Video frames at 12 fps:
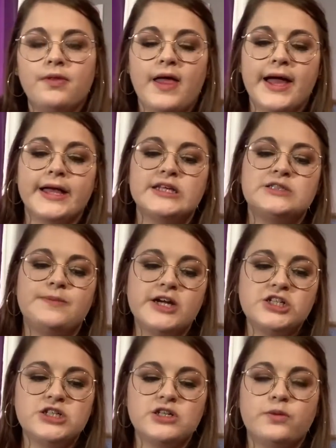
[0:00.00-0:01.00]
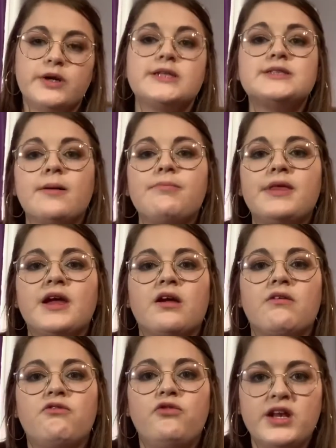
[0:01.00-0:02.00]
like especially when it's
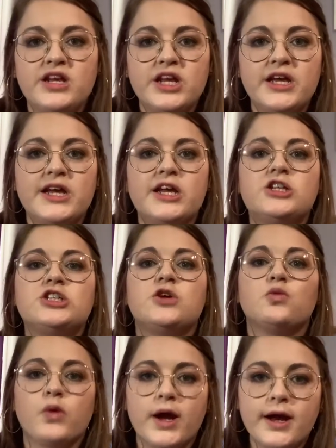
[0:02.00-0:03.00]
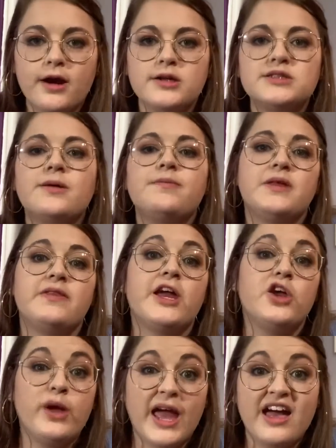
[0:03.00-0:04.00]
something vintage and rare and something that
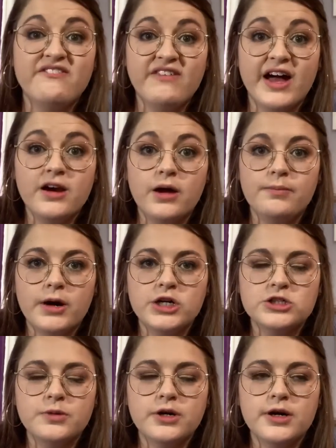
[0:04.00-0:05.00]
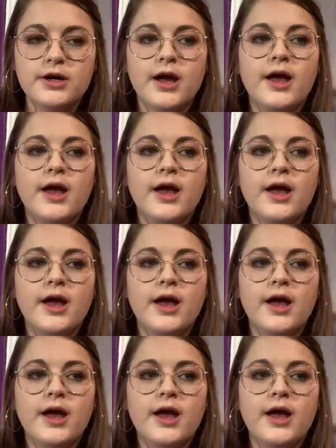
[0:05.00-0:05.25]
you can't find on Poshmark.